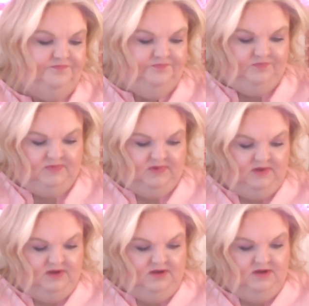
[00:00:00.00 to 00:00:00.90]

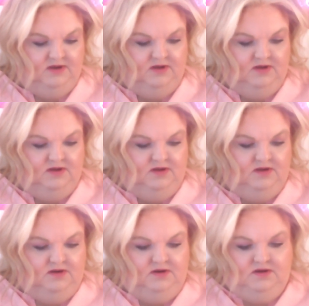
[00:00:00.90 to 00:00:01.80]

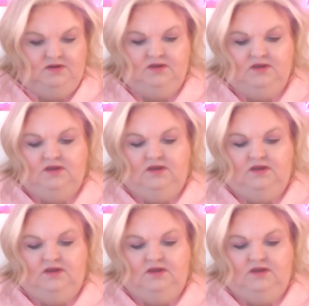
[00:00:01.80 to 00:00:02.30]
[no speech]